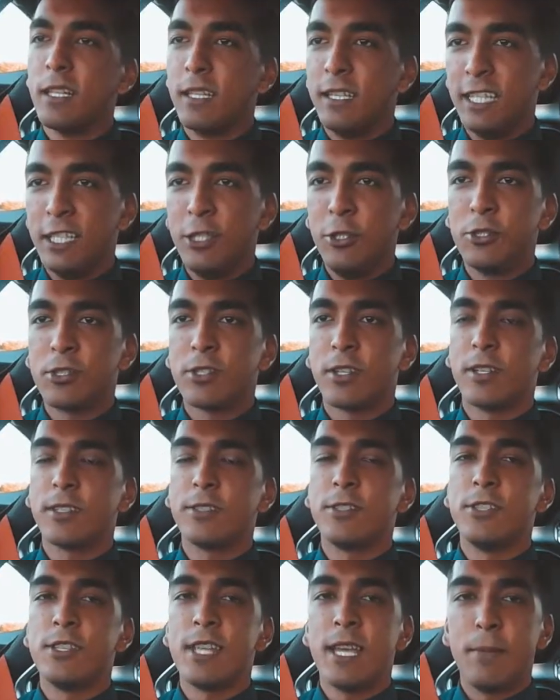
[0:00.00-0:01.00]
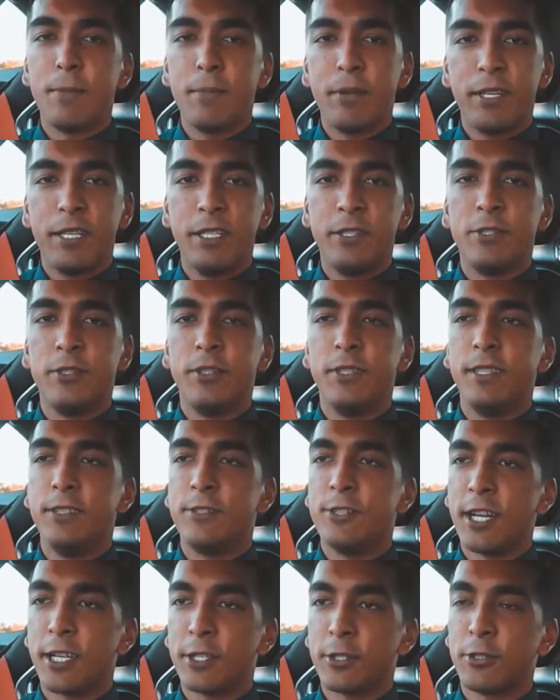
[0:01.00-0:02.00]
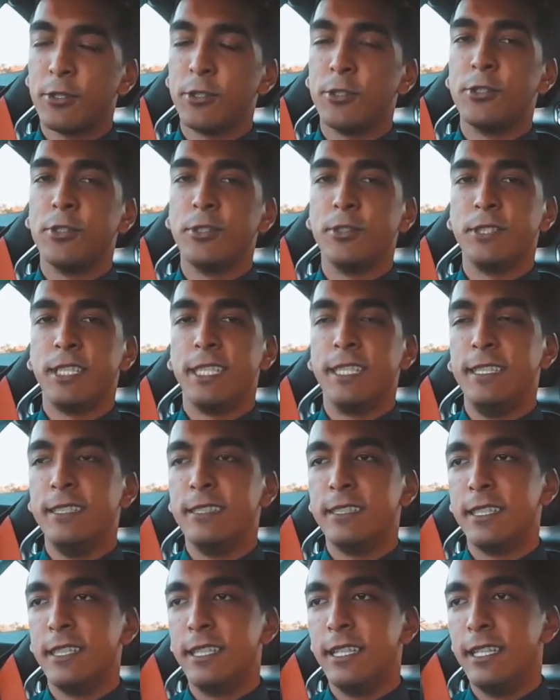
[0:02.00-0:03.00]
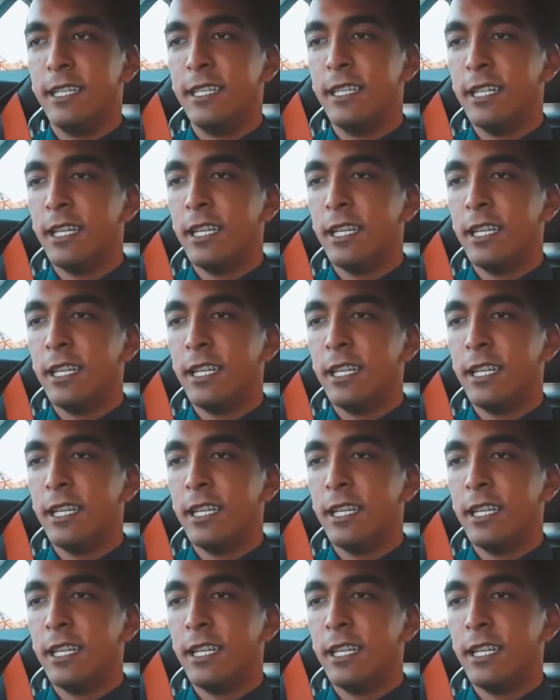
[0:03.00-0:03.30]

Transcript: then you start to tamper into the traction control settings, and then